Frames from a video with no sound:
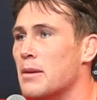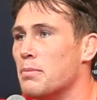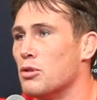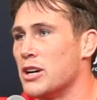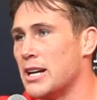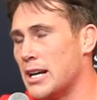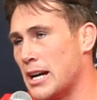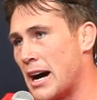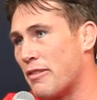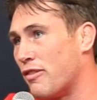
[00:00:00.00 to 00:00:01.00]
But
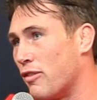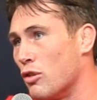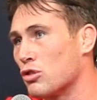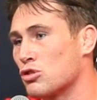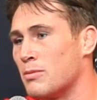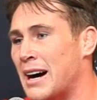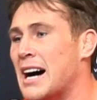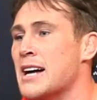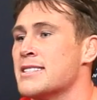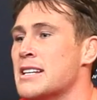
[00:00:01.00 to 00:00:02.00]
I fought some
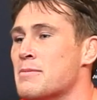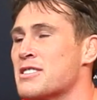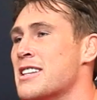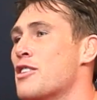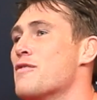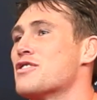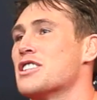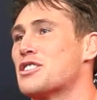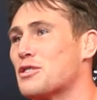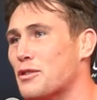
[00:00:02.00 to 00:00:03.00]
hard demons, and then
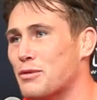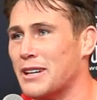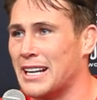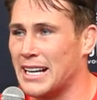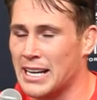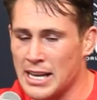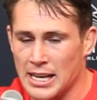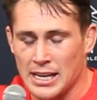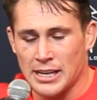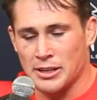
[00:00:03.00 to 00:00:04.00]
obviously stuff with, like,
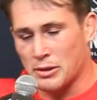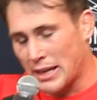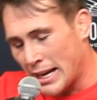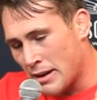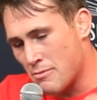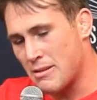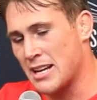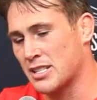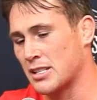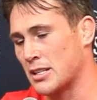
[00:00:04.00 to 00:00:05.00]
you know, getting
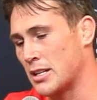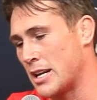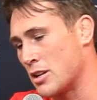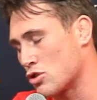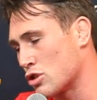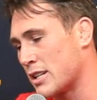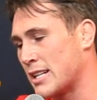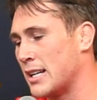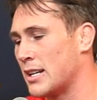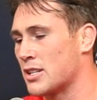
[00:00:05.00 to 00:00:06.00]
arrested, and then there's other
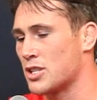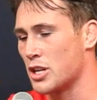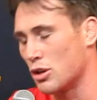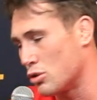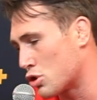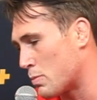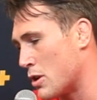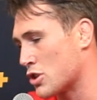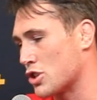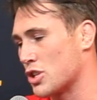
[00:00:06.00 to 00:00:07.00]
things, and you lose
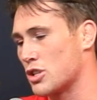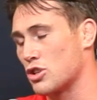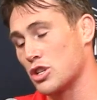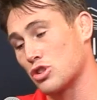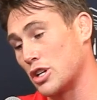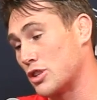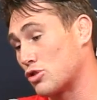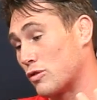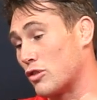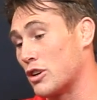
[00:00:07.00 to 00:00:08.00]
sponsors.
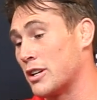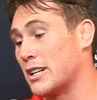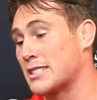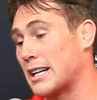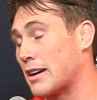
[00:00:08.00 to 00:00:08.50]
It's like